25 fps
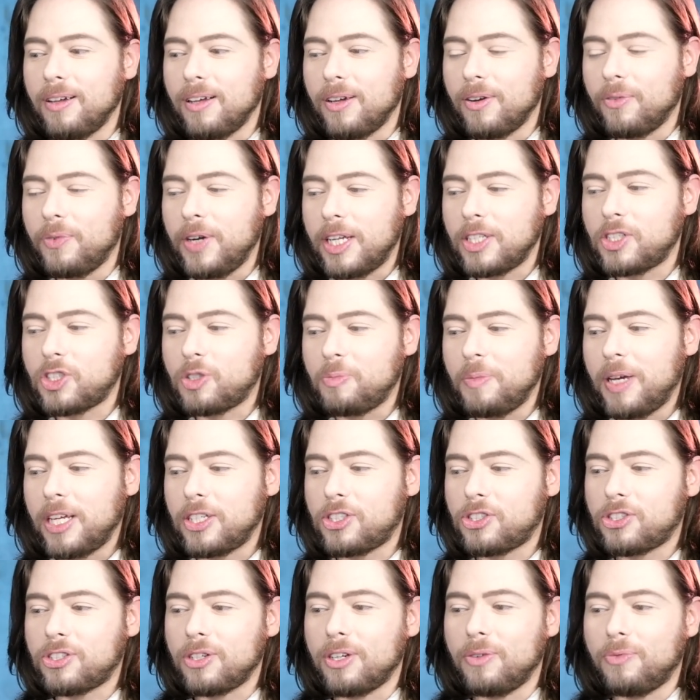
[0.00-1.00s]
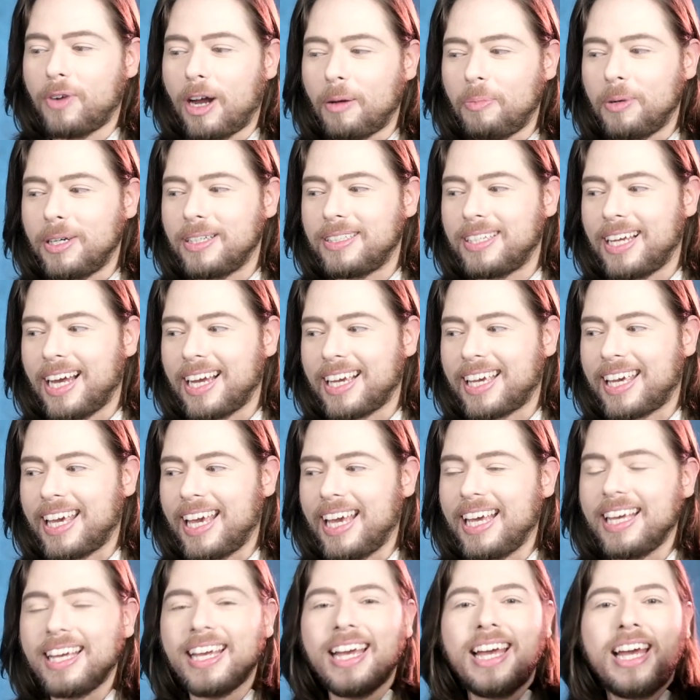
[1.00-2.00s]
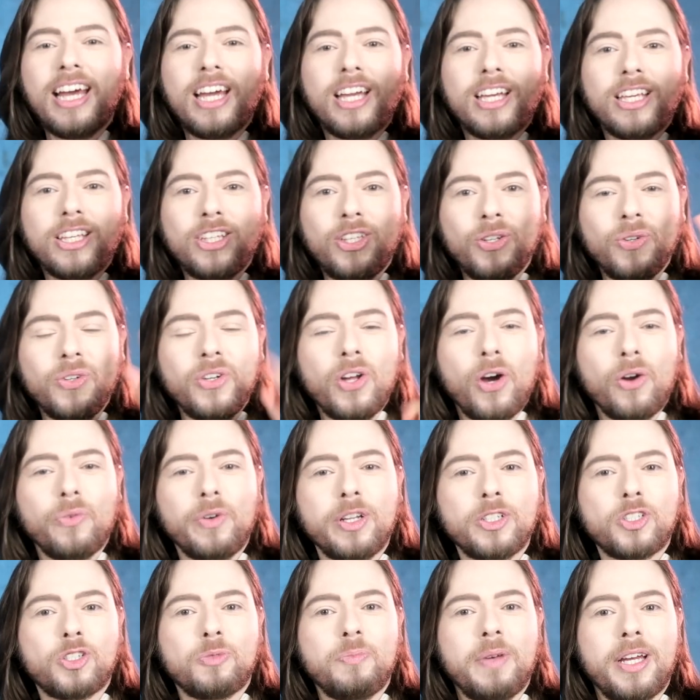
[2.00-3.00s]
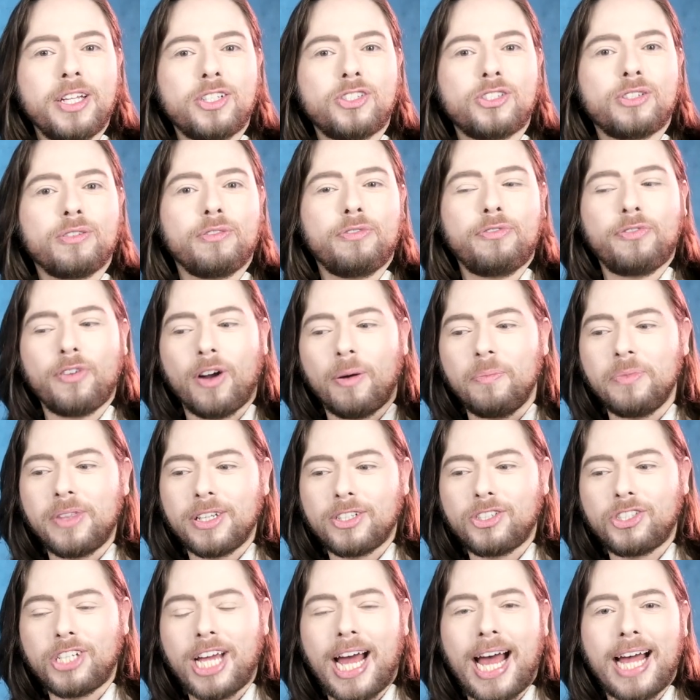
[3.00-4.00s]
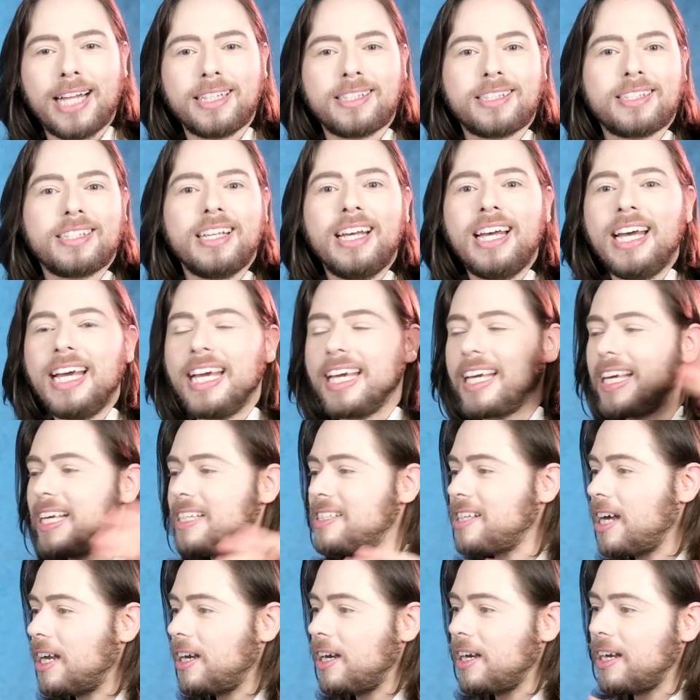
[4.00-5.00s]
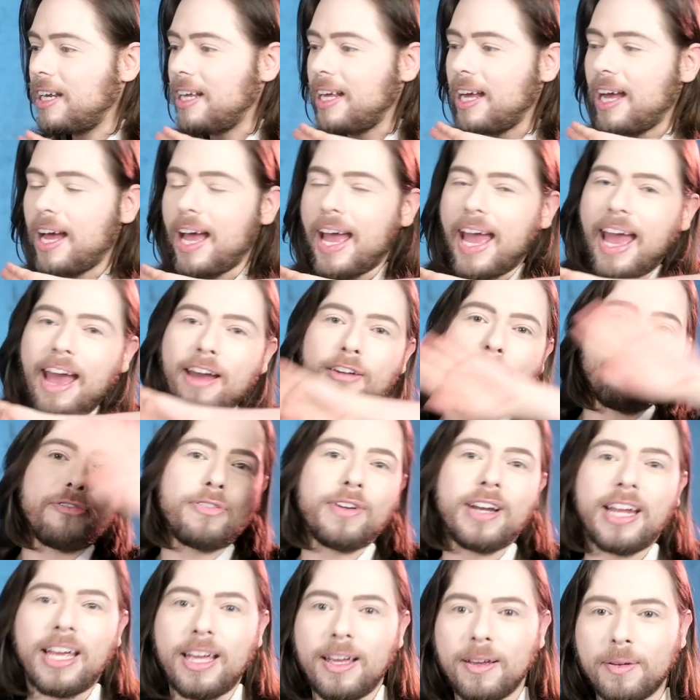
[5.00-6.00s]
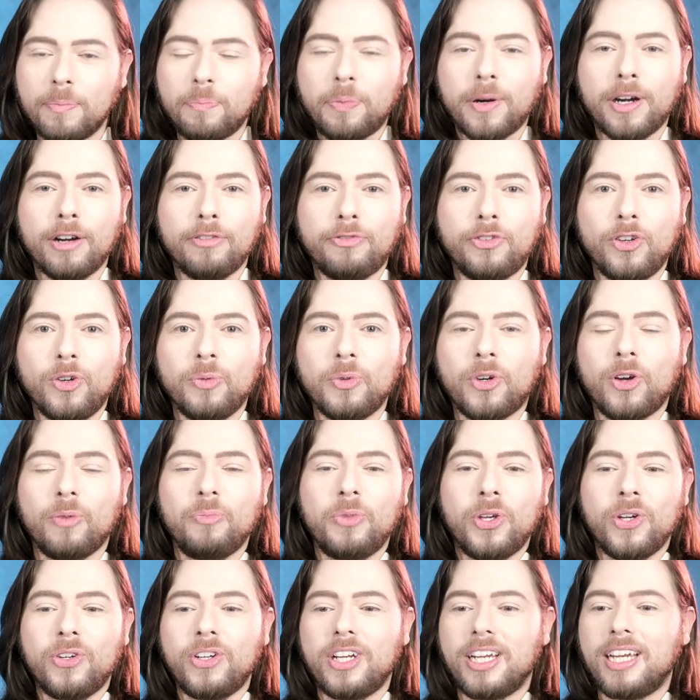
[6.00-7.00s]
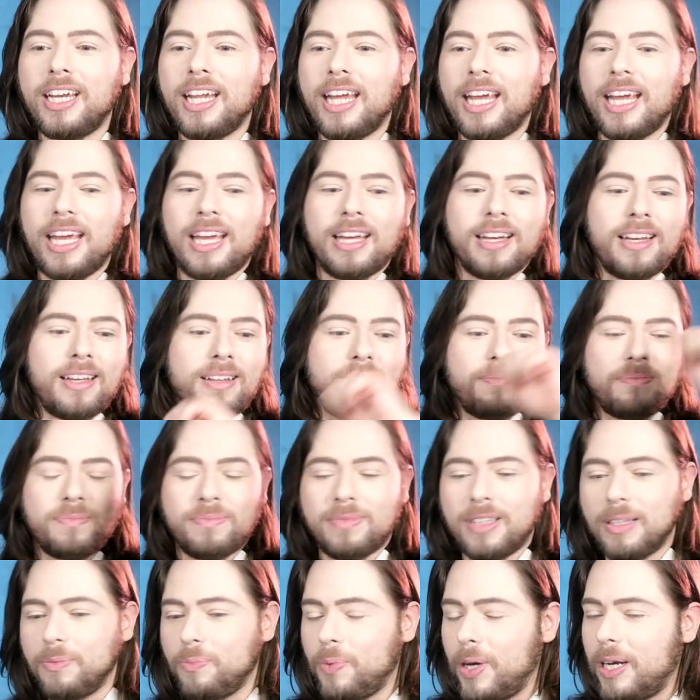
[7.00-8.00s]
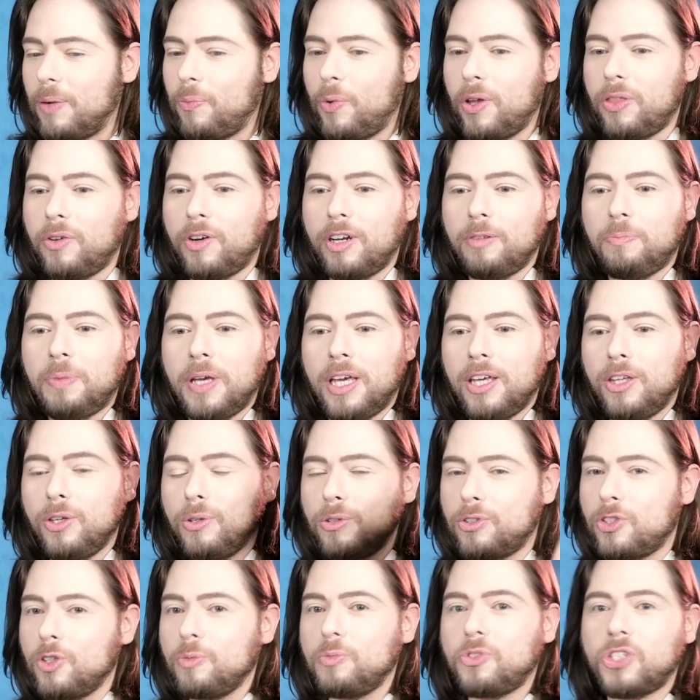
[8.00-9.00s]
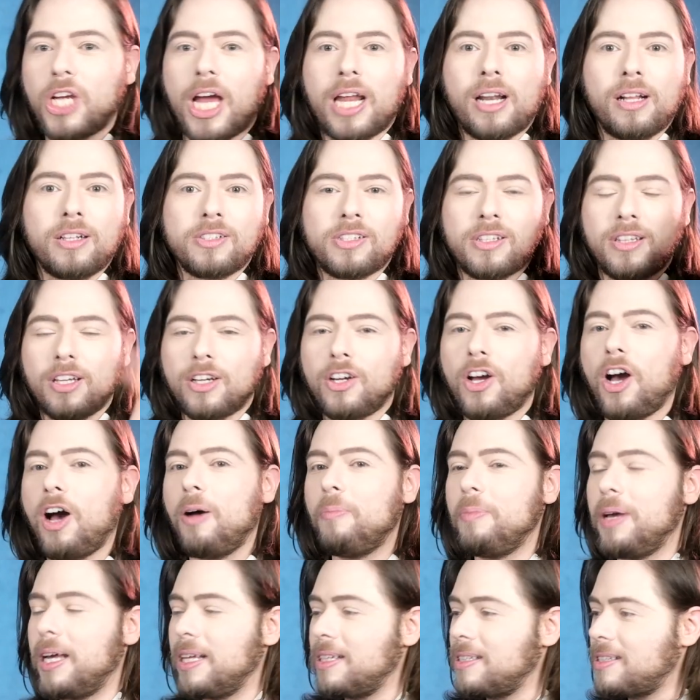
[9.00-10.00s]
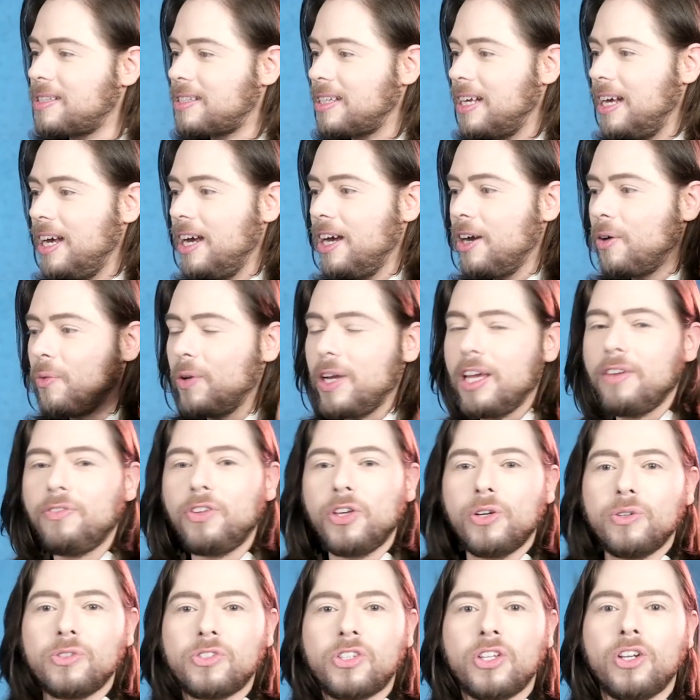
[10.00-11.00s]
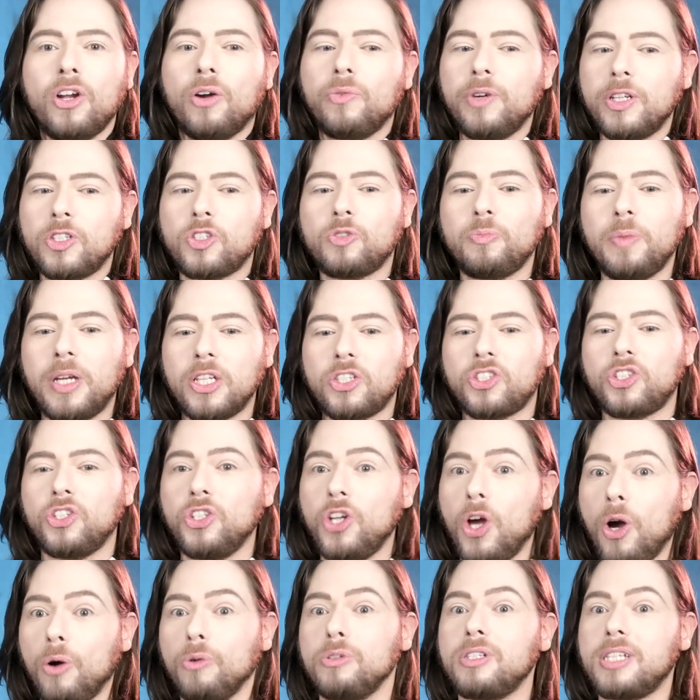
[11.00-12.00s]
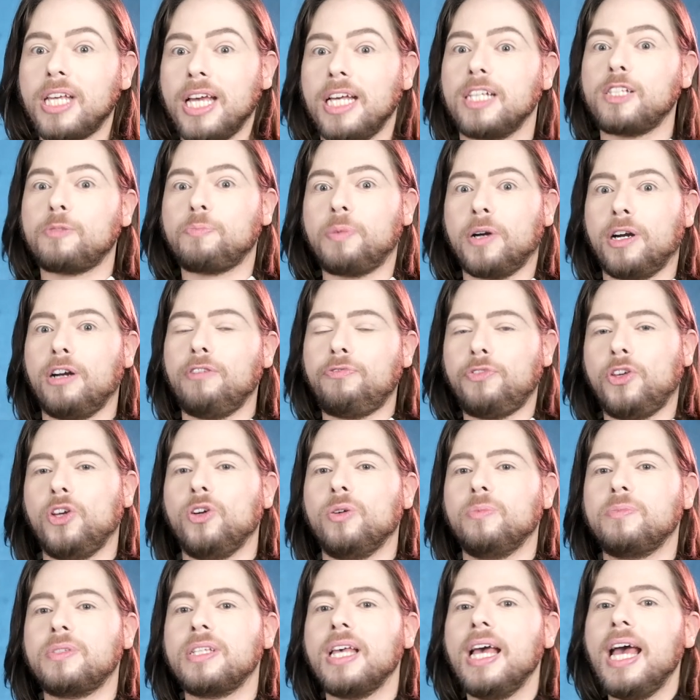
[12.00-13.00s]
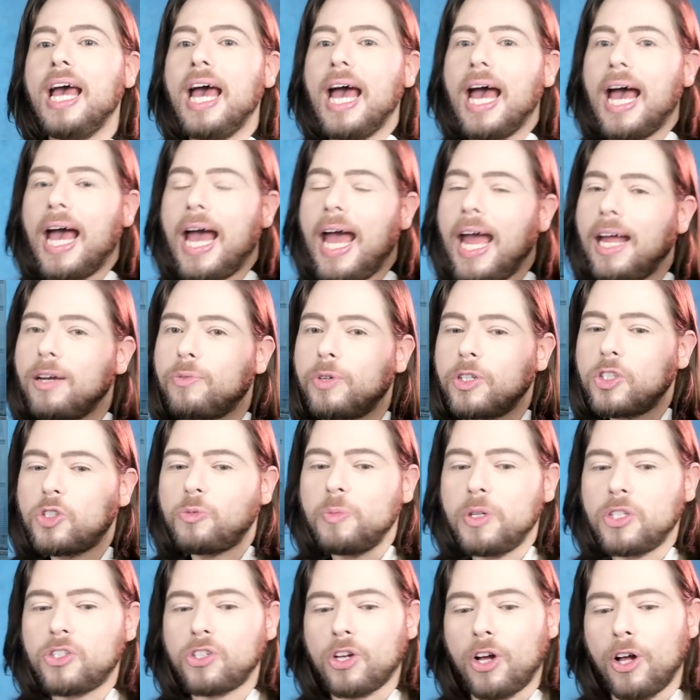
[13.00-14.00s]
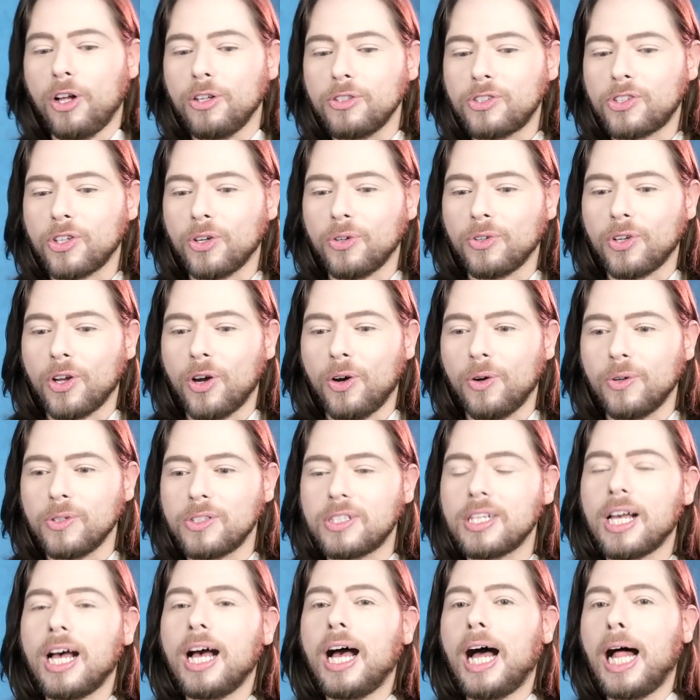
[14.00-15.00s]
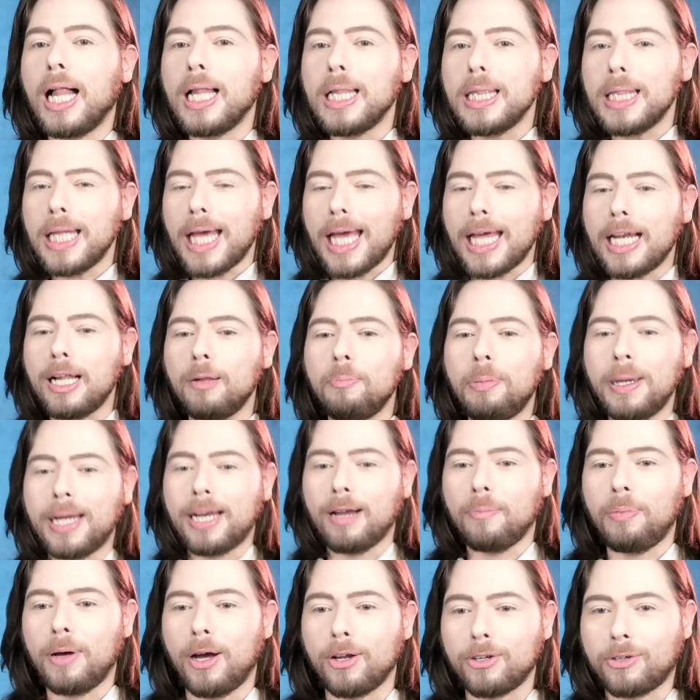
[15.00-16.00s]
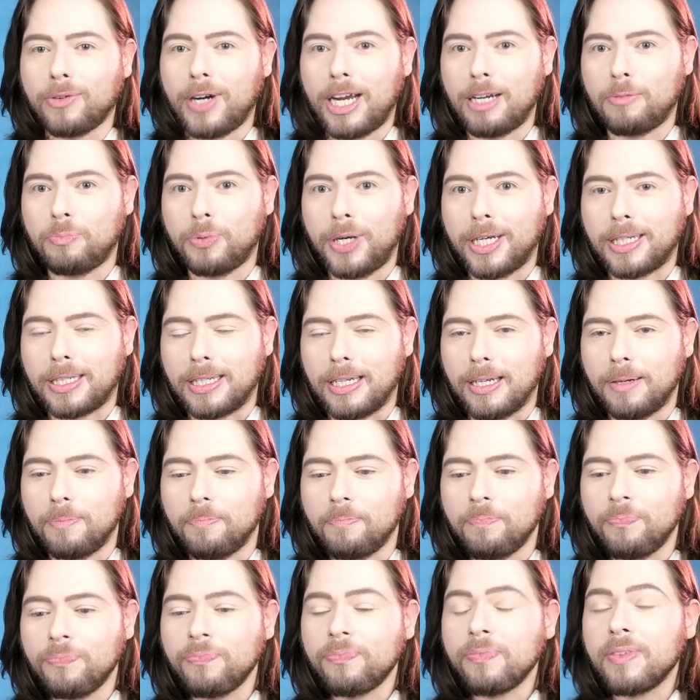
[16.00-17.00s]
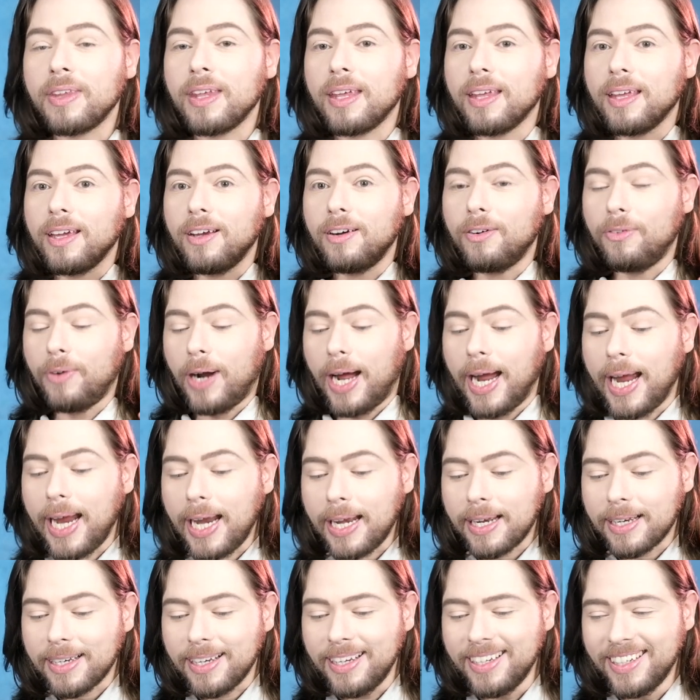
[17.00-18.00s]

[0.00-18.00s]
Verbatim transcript: Rich Mitch Rubber Ducky. You know Rich Mitch from the chats. He's on every perfume community, whether it be YouTube channels, in the comments, reviews. You know Rich Mitch knows his perfumes. And Rich Mitch also knows a little bit about Great Britain, right?